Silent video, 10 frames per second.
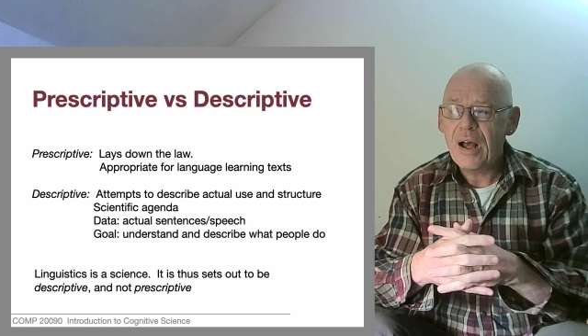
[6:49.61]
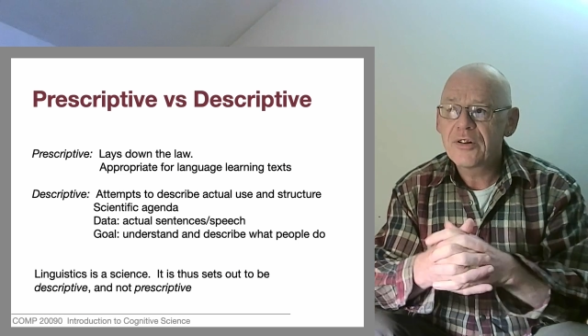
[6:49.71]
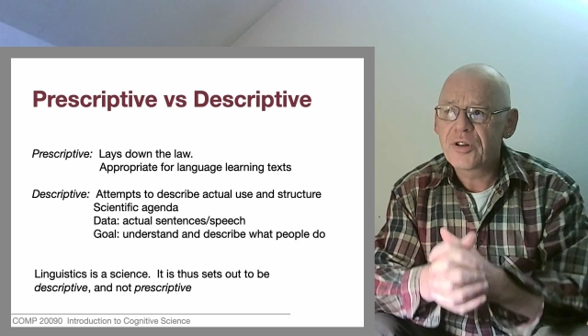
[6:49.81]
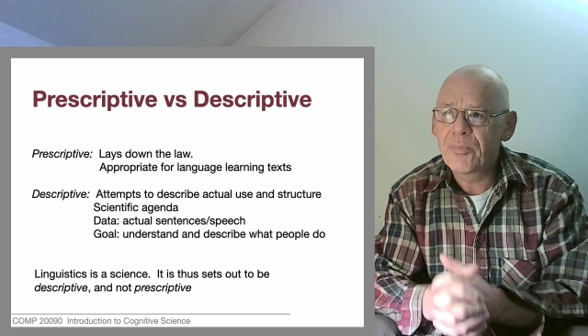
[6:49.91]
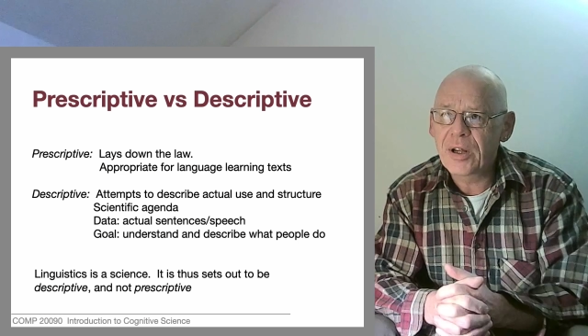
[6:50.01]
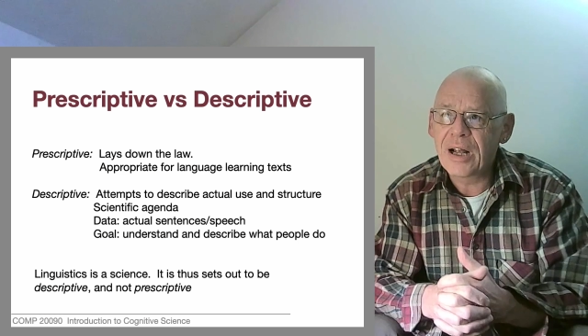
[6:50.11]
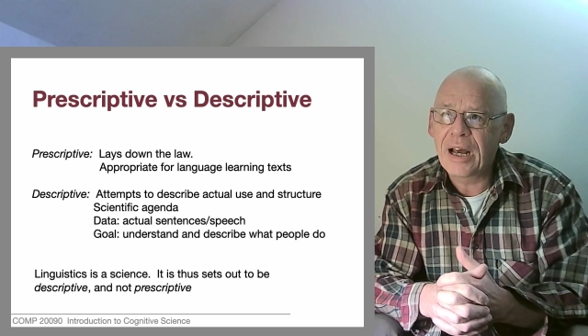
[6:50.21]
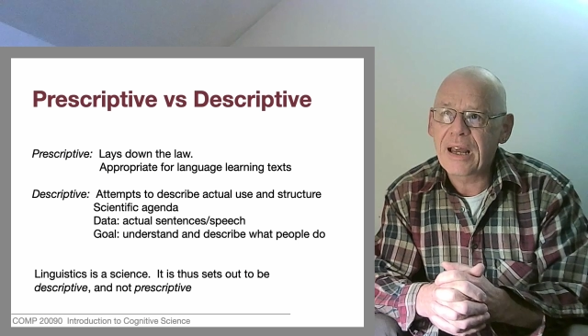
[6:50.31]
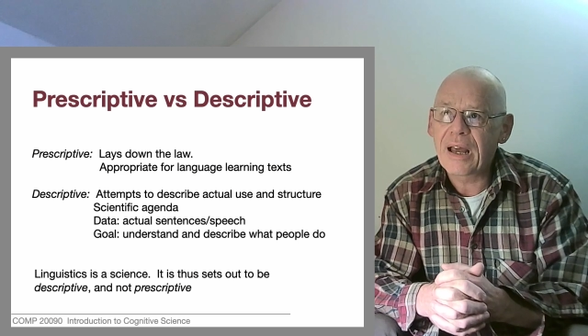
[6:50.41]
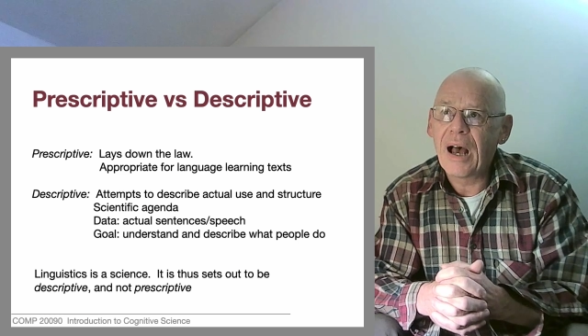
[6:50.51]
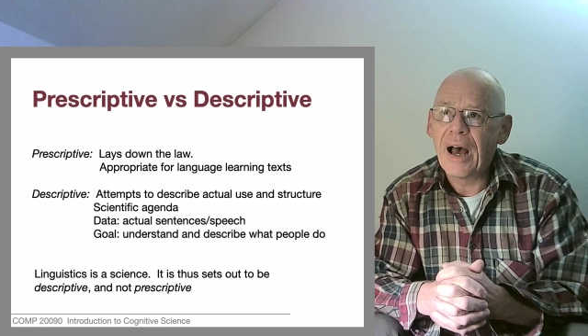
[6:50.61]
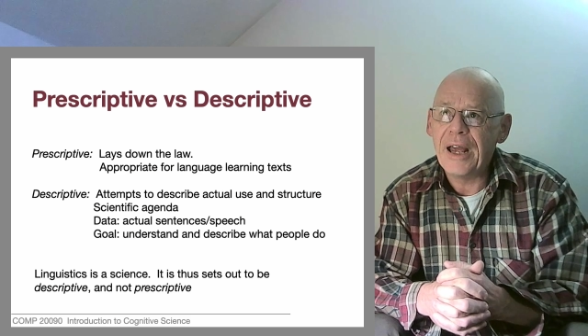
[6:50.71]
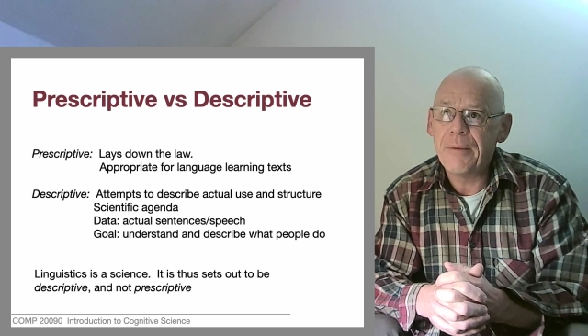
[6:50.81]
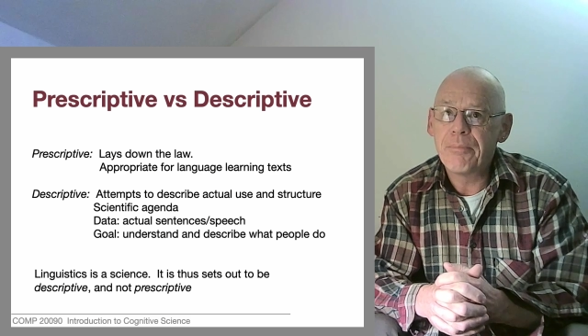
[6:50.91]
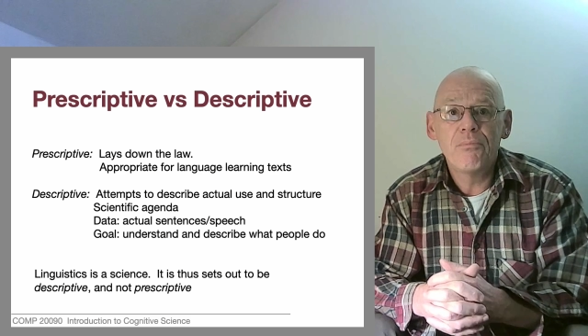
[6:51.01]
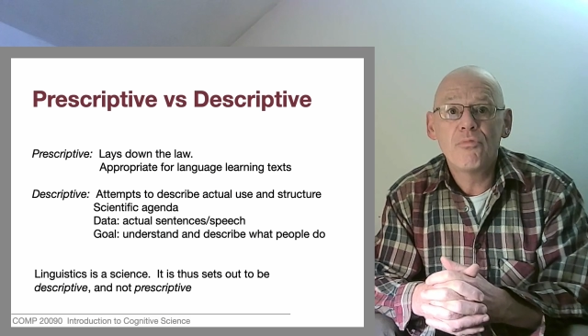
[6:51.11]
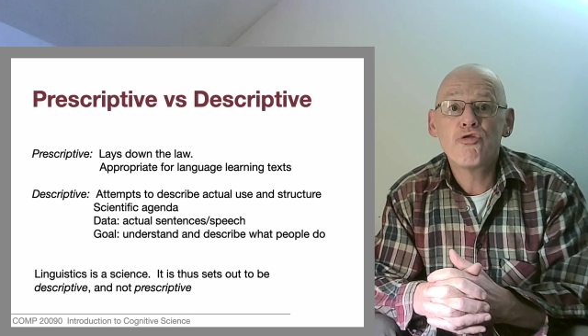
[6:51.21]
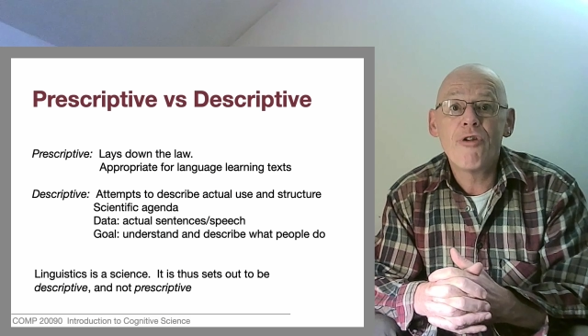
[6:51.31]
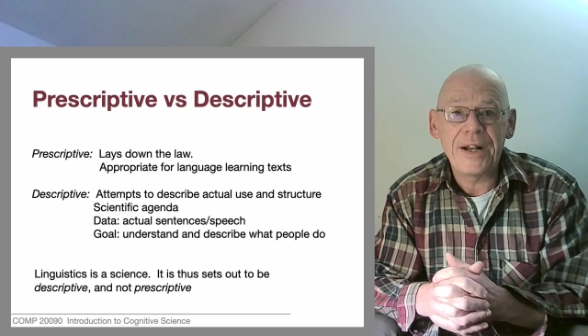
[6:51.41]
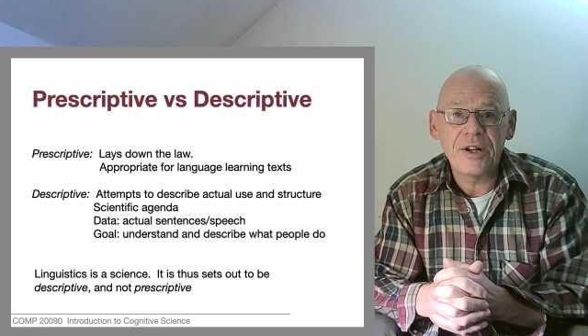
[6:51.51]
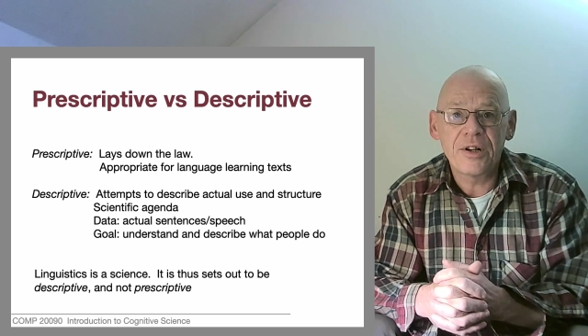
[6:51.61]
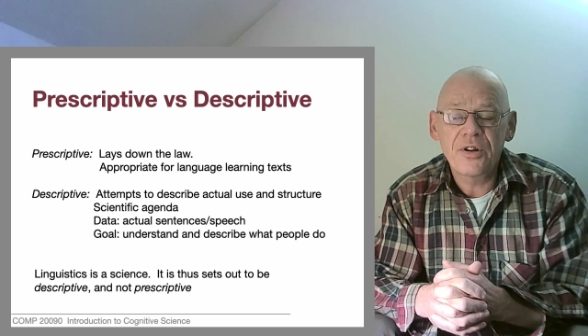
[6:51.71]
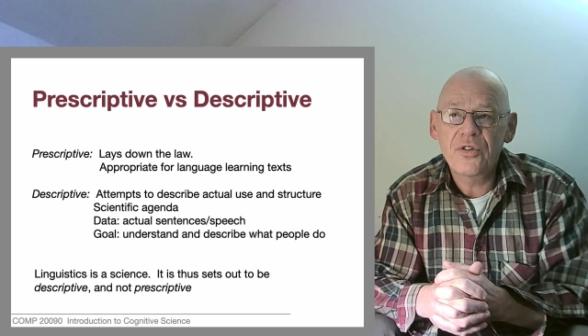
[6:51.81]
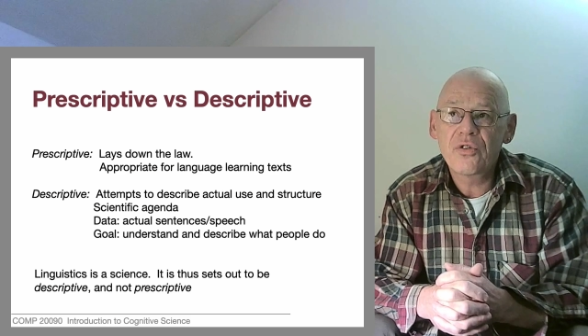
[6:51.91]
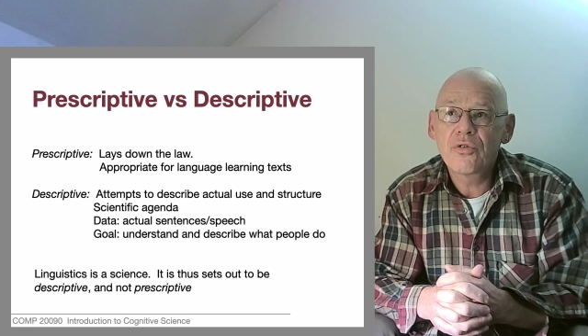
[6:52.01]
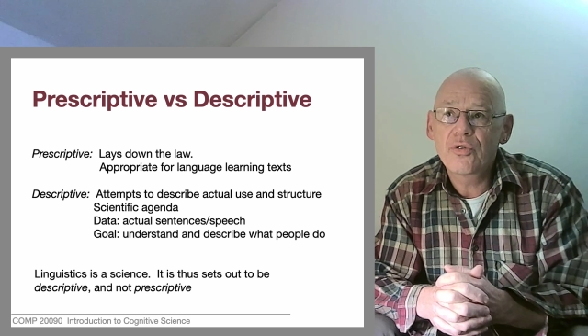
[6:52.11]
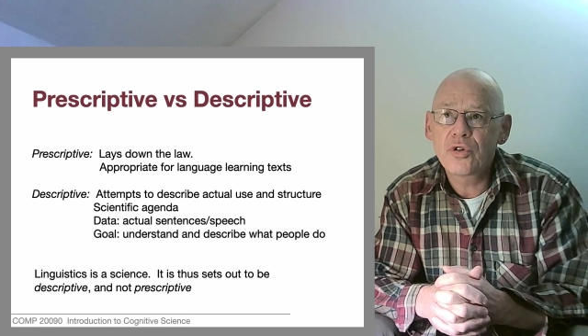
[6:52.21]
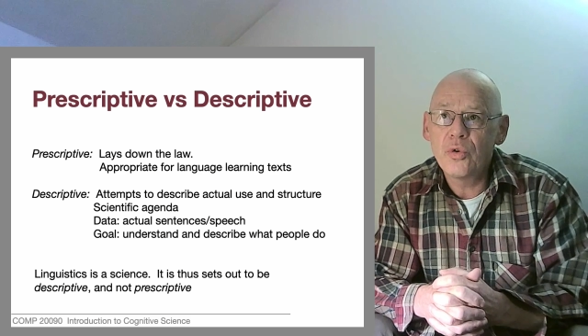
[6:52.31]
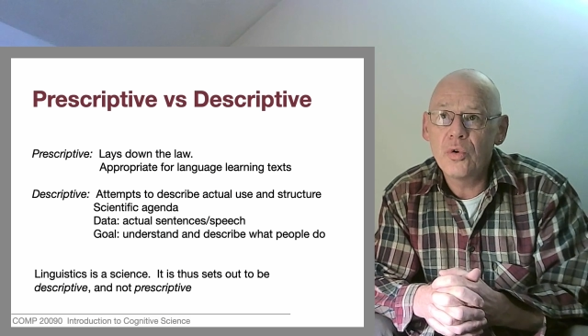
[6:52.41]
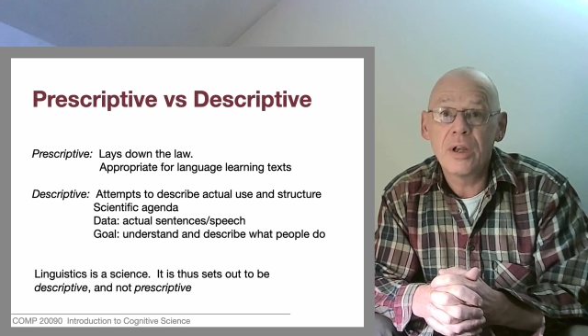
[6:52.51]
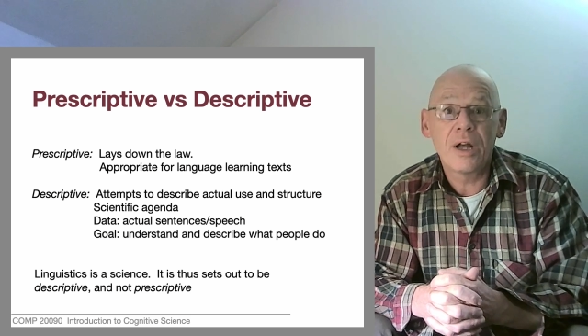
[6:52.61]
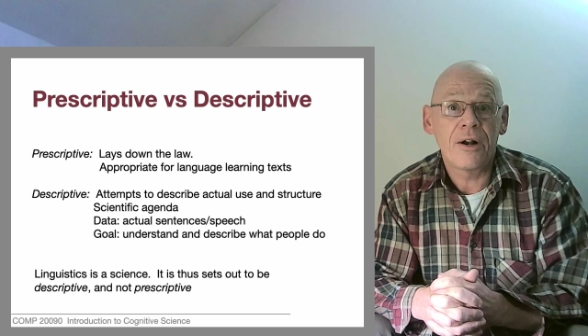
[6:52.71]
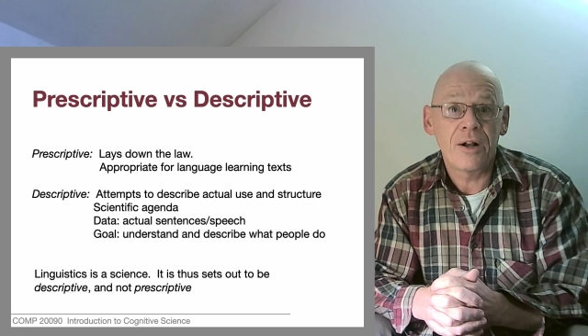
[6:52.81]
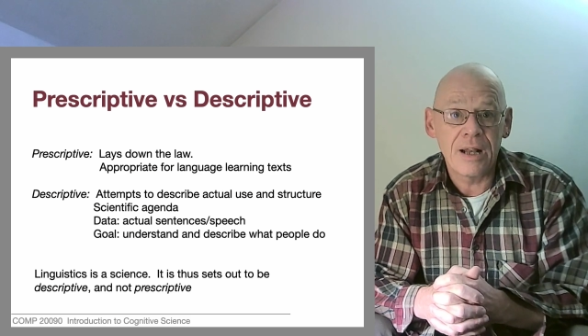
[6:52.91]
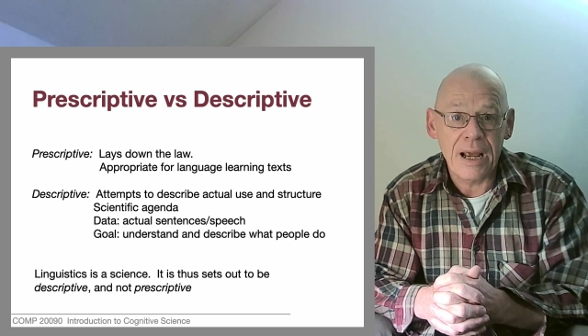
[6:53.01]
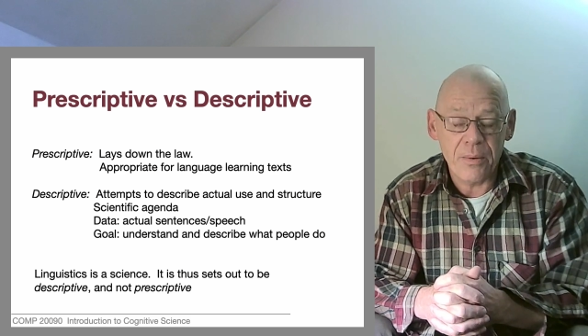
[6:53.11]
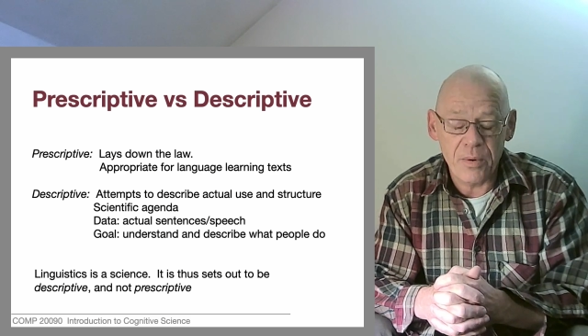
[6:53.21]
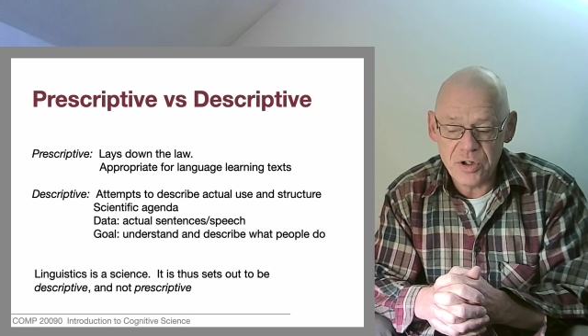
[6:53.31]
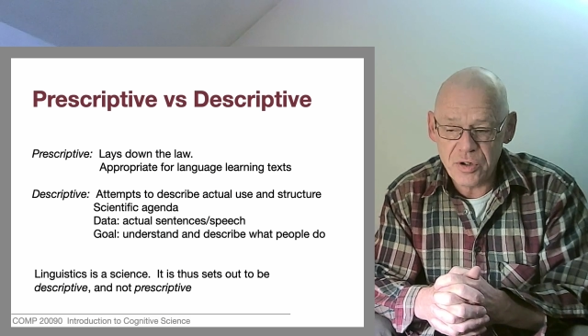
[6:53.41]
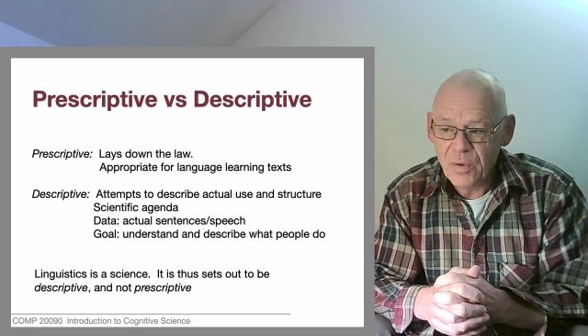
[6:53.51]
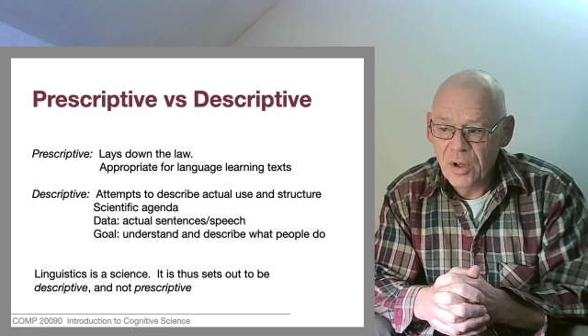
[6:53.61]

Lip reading: something like a readiness to learn a language.